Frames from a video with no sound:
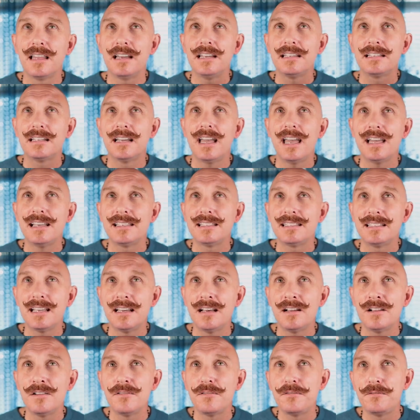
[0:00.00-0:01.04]
Leica S
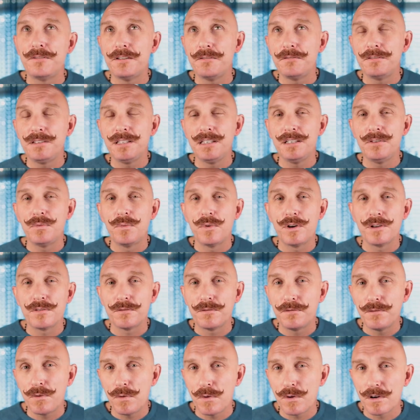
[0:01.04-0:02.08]
L fifty one
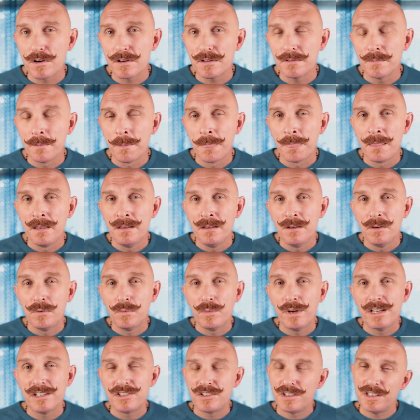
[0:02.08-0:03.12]
point four,
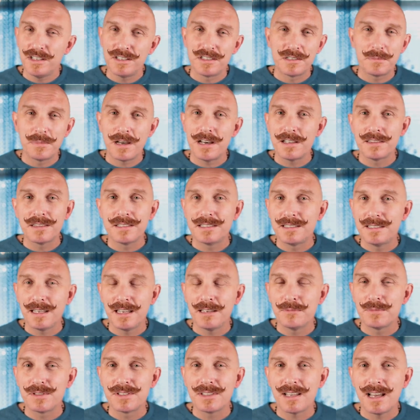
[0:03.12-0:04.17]
which is about the
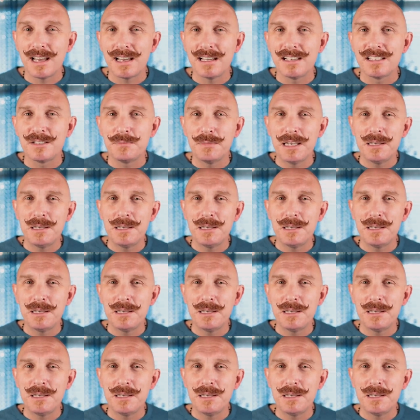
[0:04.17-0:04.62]
same size,